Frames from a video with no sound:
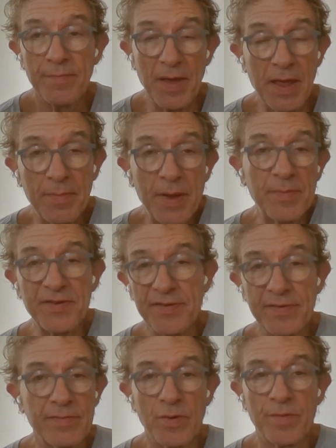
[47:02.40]
band members
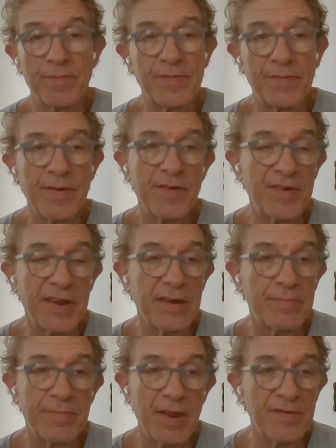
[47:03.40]
and
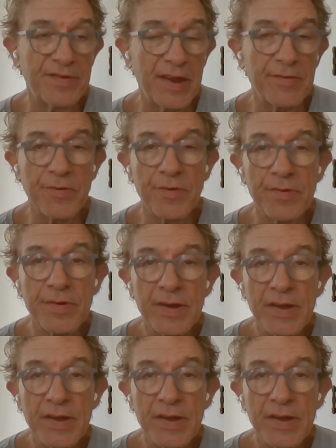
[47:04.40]
indeed in general.